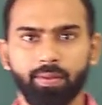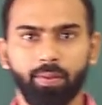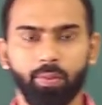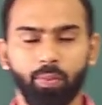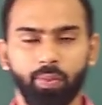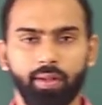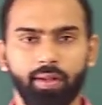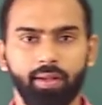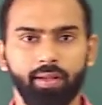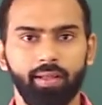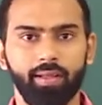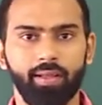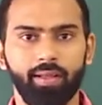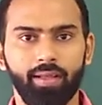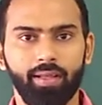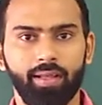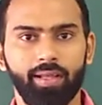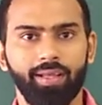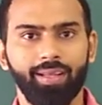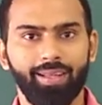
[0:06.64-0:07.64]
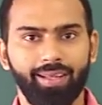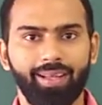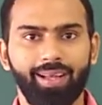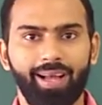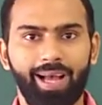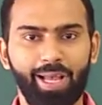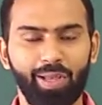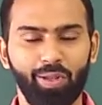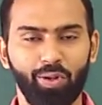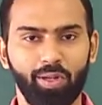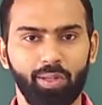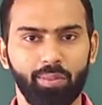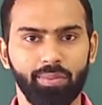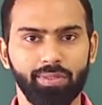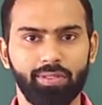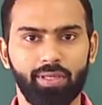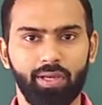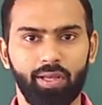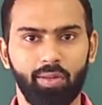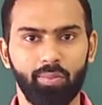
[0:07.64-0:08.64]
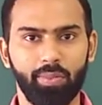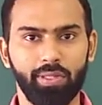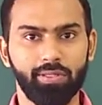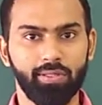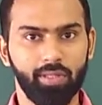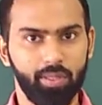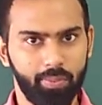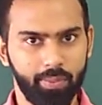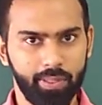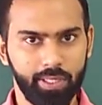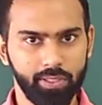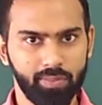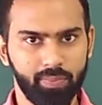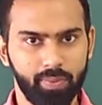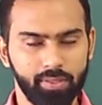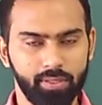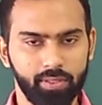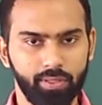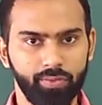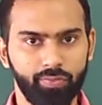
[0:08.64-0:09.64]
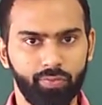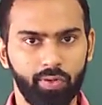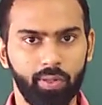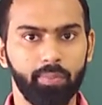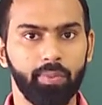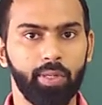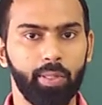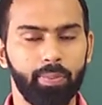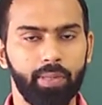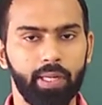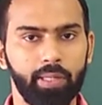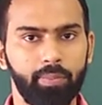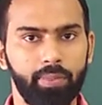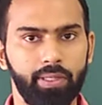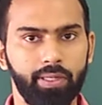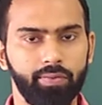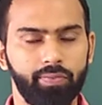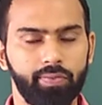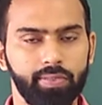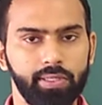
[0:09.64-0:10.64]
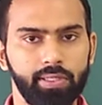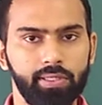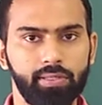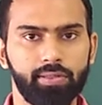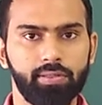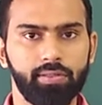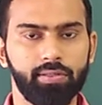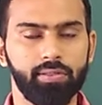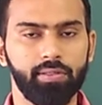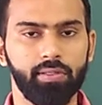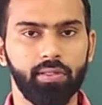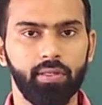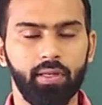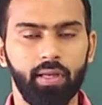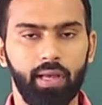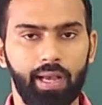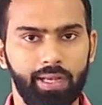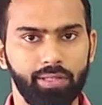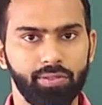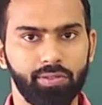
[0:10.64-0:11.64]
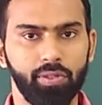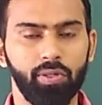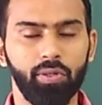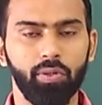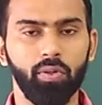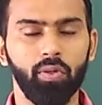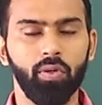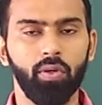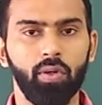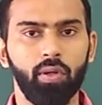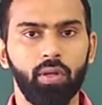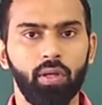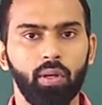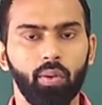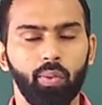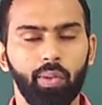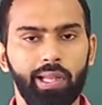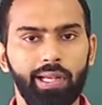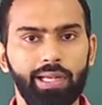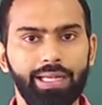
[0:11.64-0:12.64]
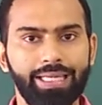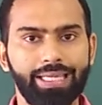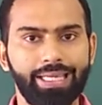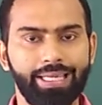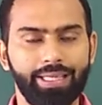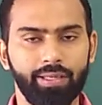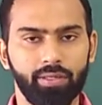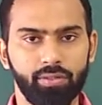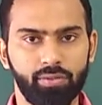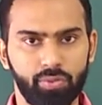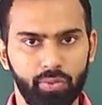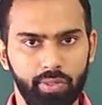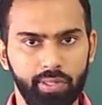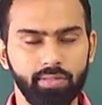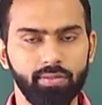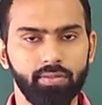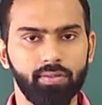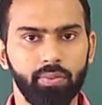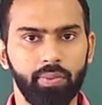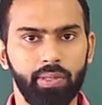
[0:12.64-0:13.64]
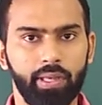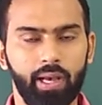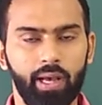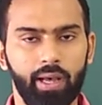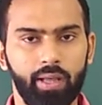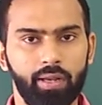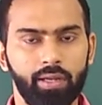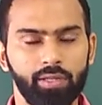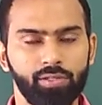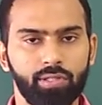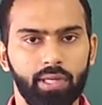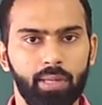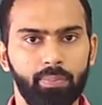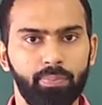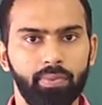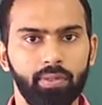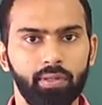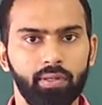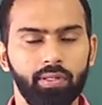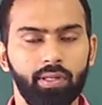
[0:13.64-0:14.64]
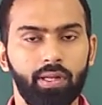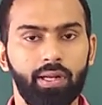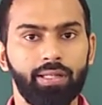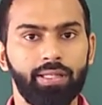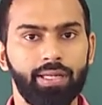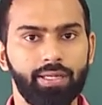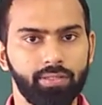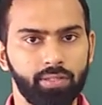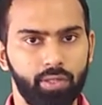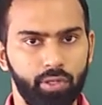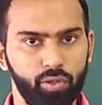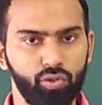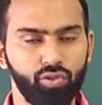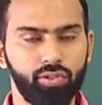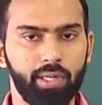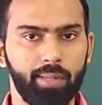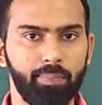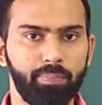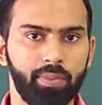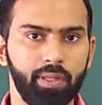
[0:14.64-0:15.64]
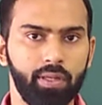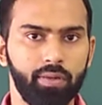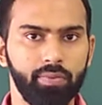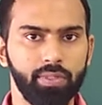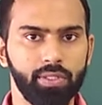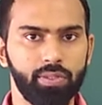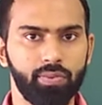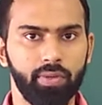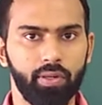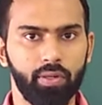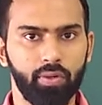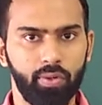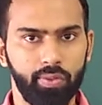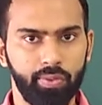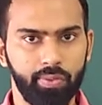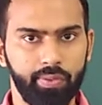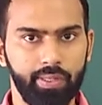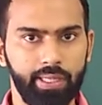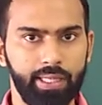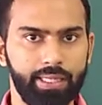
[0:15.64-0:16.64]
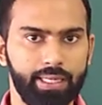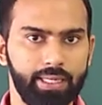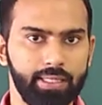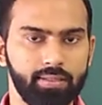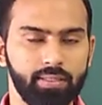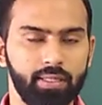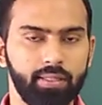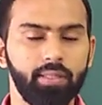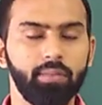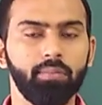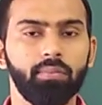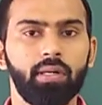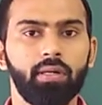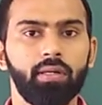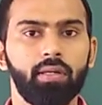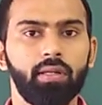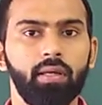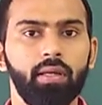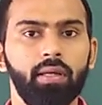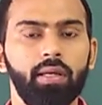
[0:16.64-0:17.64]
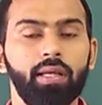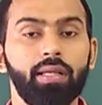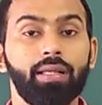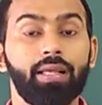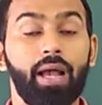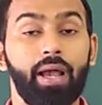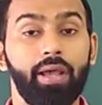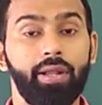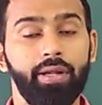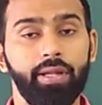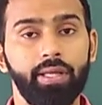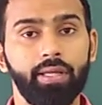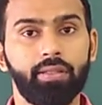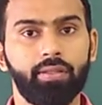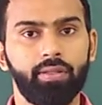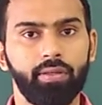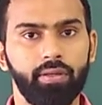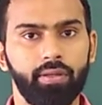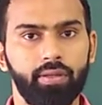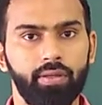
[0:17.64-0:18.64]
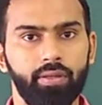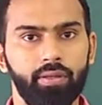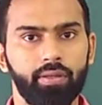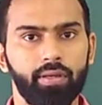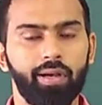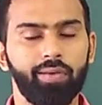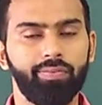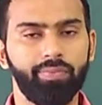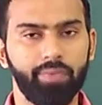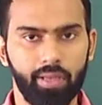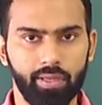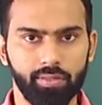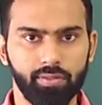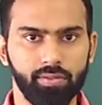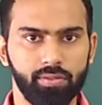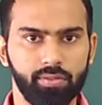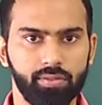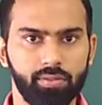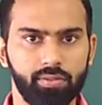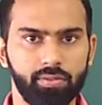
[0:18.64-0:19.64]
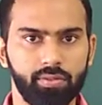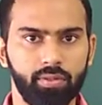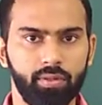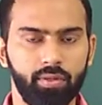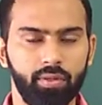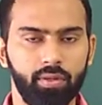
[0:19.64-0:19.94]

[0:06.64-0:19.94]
Well, hi, hello, namaskaram. Myself Mahesh Prasad from Department of Physics. As you know, well, dear students, we are in a chapter. That is a new chapter which we are going to deal. That is nothing but kinetic theory of gases.